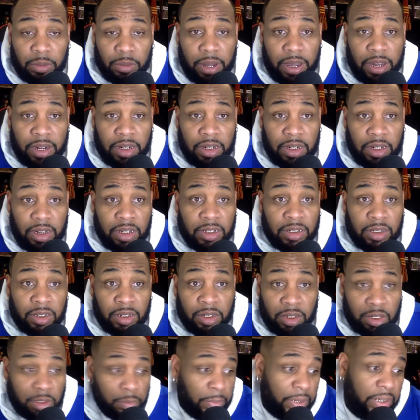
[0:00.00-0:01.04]
somebody is
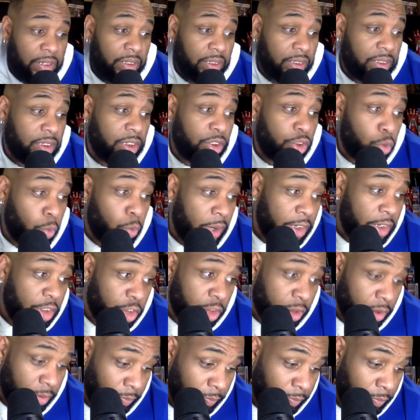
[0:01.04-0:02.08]
in a domestic
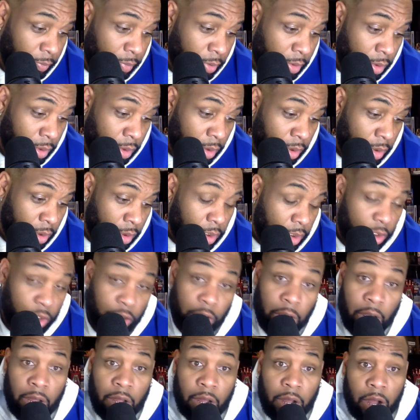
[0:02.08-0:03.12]
situation,
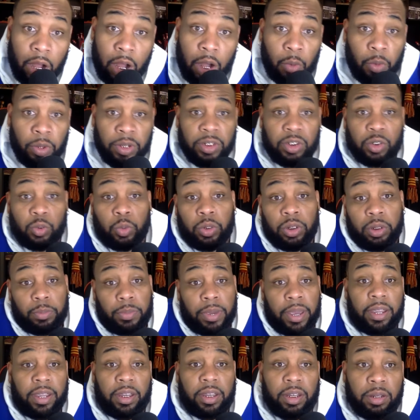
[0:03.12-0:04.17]
y'all always swing
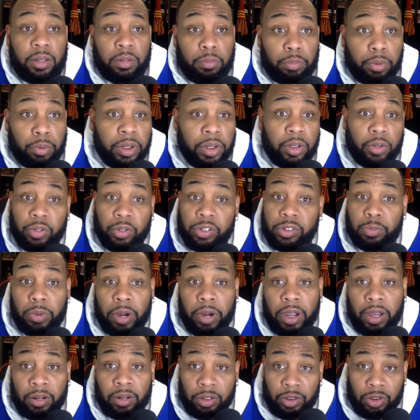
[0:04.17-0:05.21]
back and bring Chris
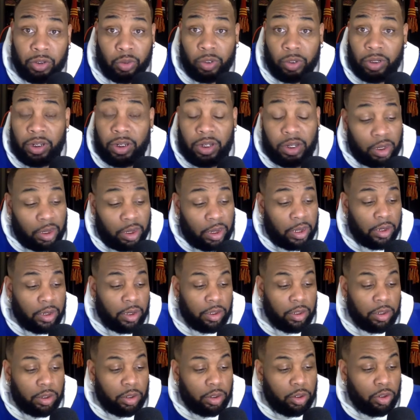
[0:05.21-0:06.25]
Brown into it, and he ain't got
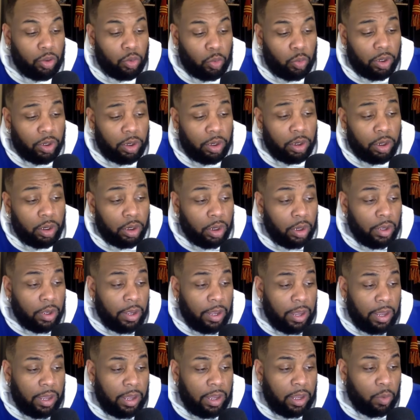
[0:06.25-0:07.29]
nothing to do with it.
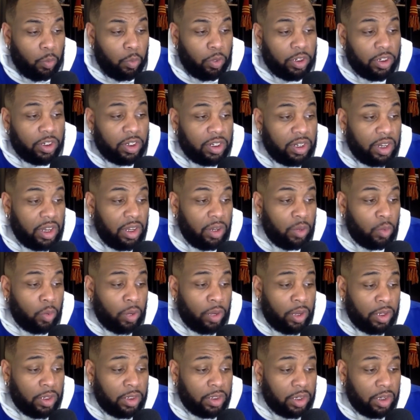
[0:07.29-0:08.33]
And which
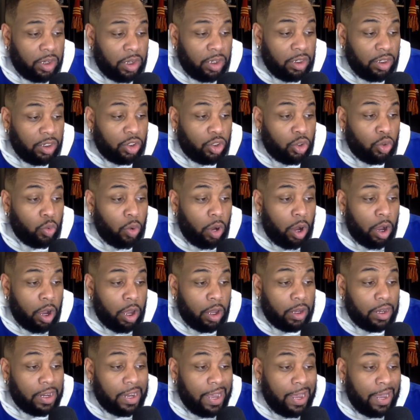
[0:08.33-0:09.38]
segues us to
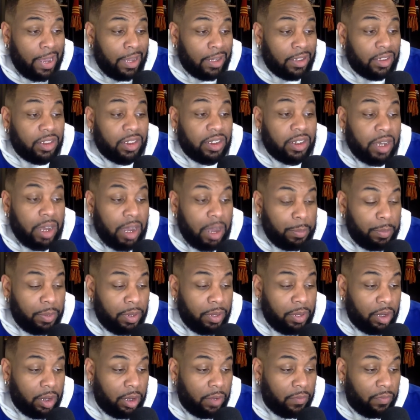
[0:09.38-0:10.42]
our last
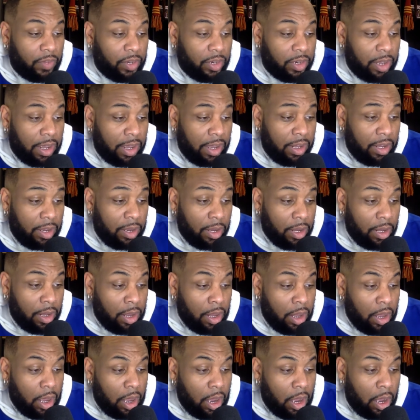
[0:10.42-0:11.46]
topic of the day.
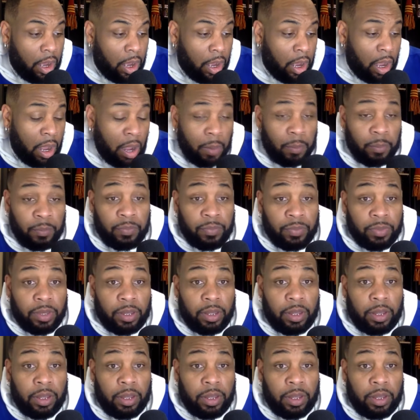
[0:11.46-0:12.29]
Um,